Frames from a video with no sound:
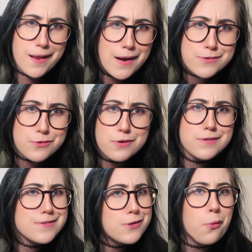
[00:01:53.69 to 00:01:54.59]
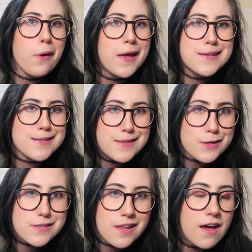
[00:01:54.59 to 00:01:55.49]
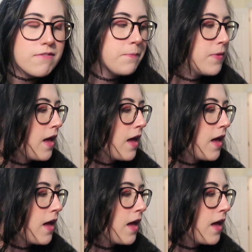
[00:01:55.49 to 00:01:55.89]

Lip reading: dinosaurs, so what isn't there to love?